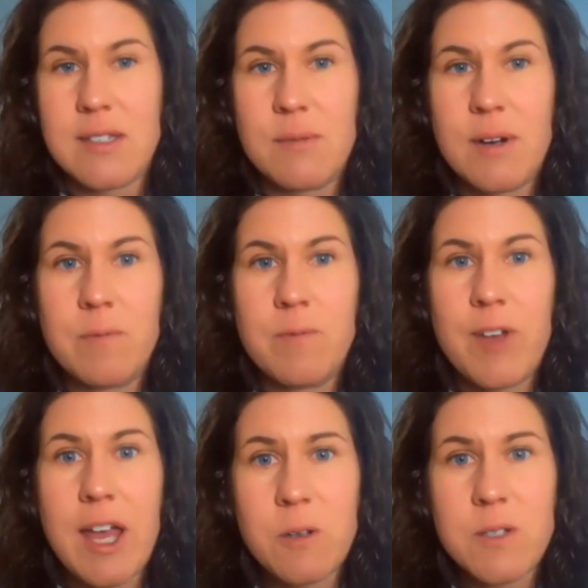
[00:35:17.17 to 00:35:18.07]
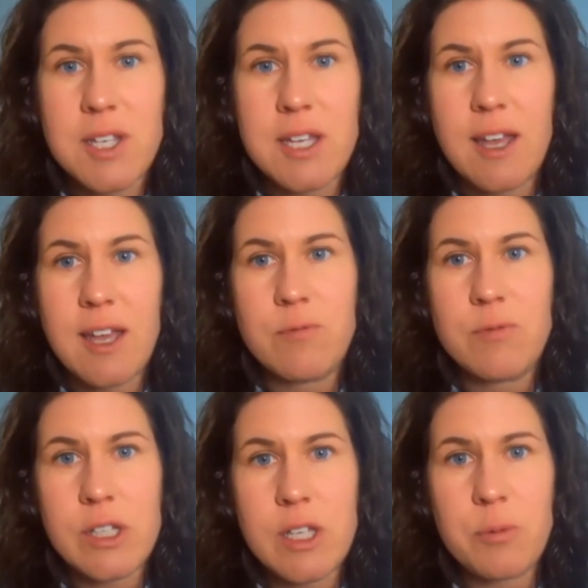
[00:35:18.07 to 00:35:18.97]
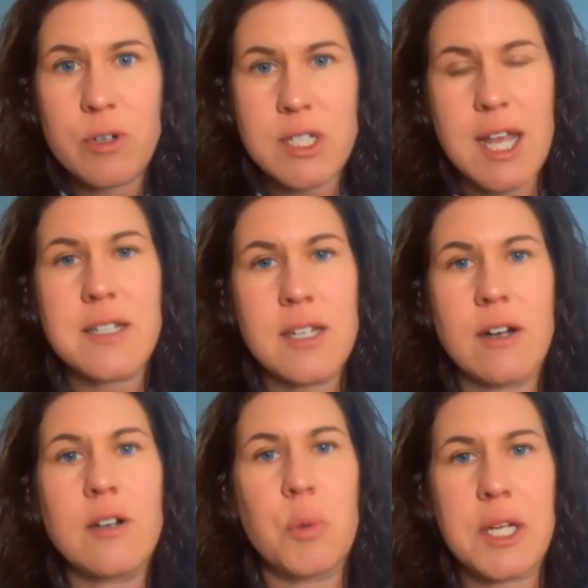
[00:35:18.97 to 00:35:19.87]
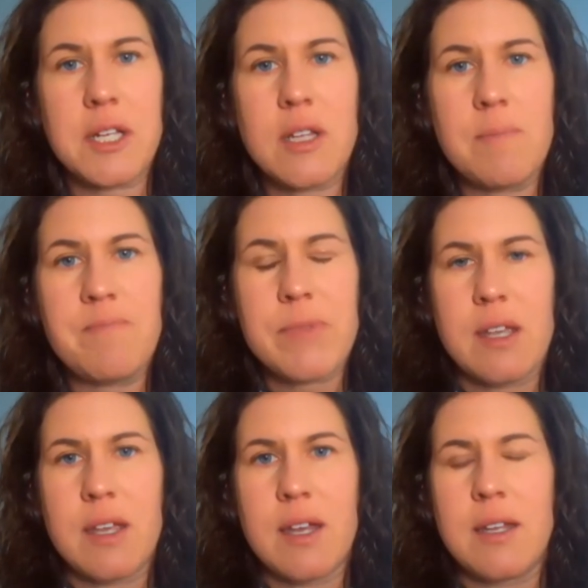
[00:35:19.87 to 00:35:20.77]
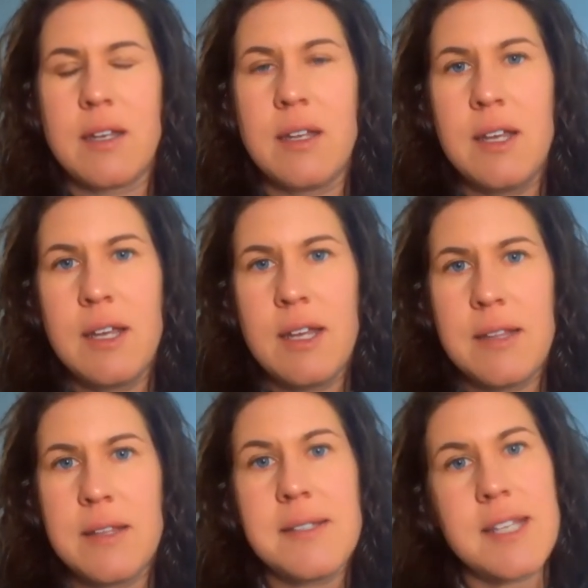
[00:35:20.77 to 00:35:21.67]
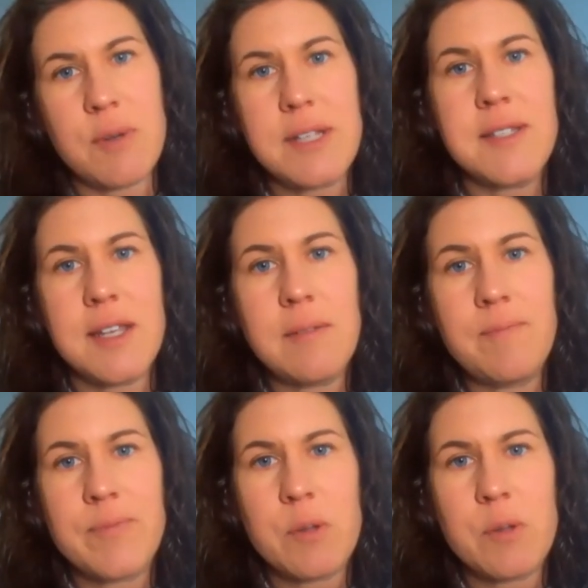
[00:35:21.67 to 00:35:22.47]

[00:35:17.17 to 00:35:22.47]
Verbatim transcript: So our faculty have really protected our curriculum and the sequencing,